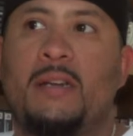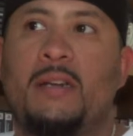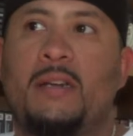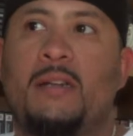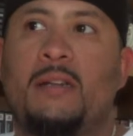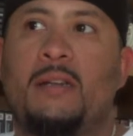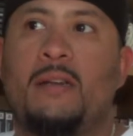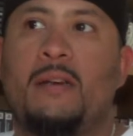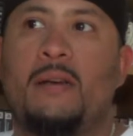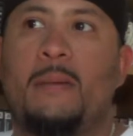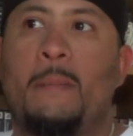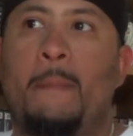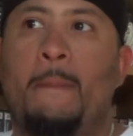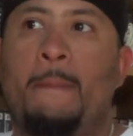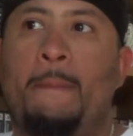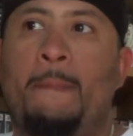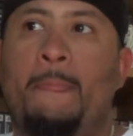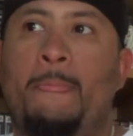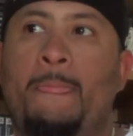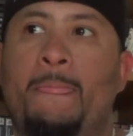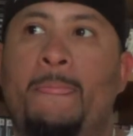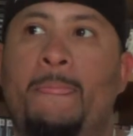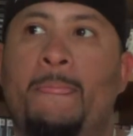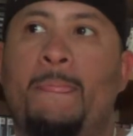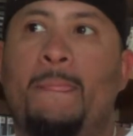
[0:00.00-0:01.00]
and
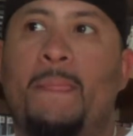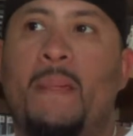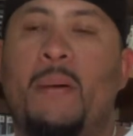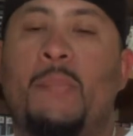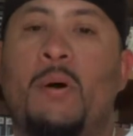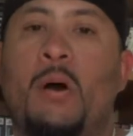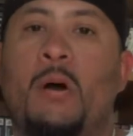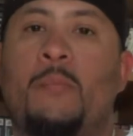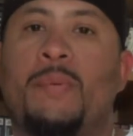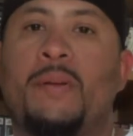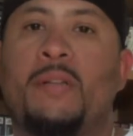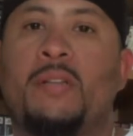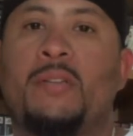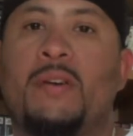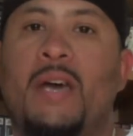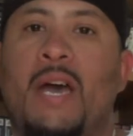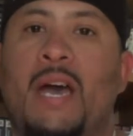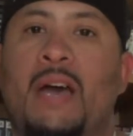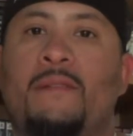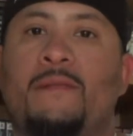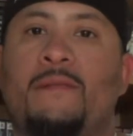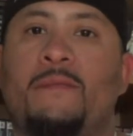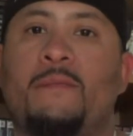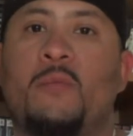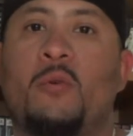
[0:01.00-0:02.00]
I'm hoping to
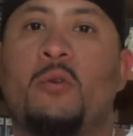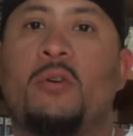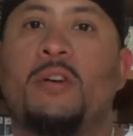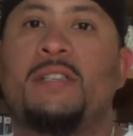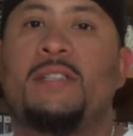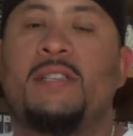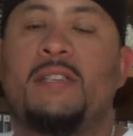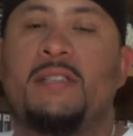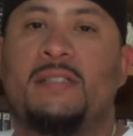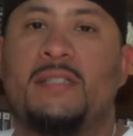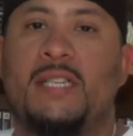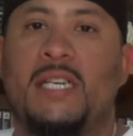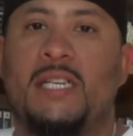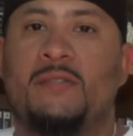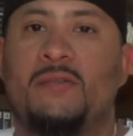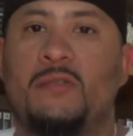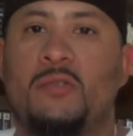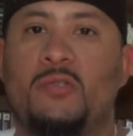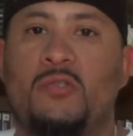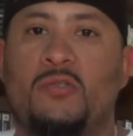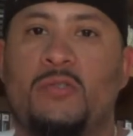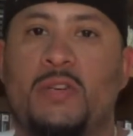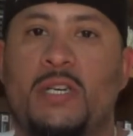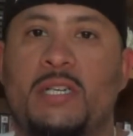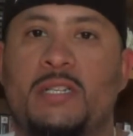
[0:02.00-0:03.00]
have more successful
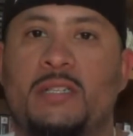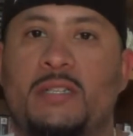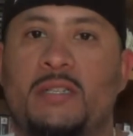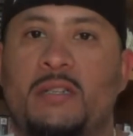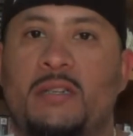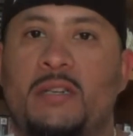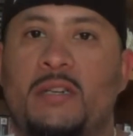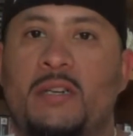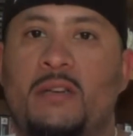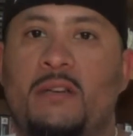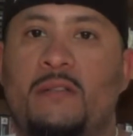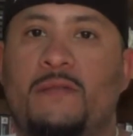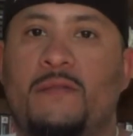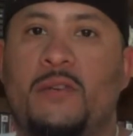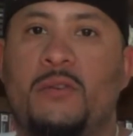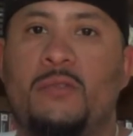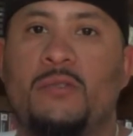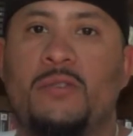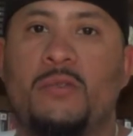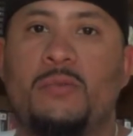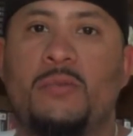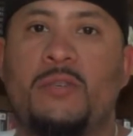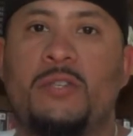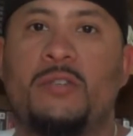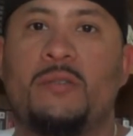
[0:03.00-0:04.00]
trades in the near
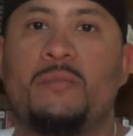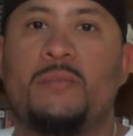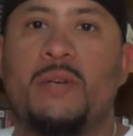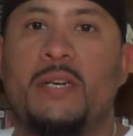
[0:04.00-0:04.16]
future with you,